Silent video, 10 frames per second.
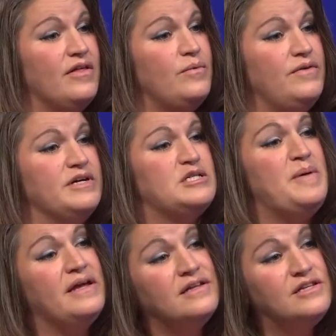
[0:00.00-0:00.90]
that we've
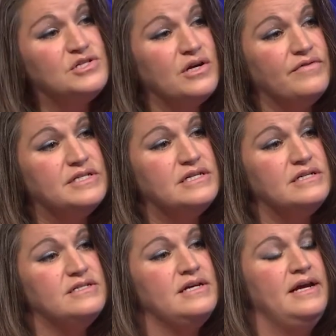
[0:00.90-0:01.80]
expanded the
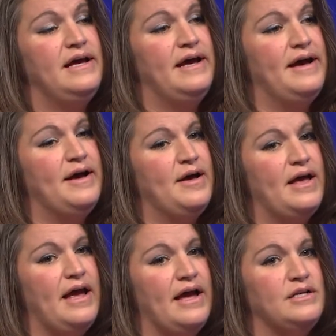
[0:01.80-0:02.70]
services
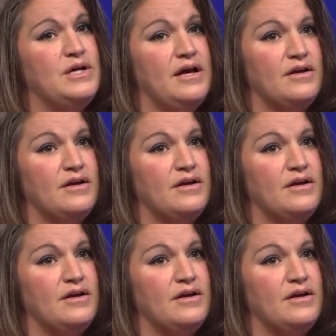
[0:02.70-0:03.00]
and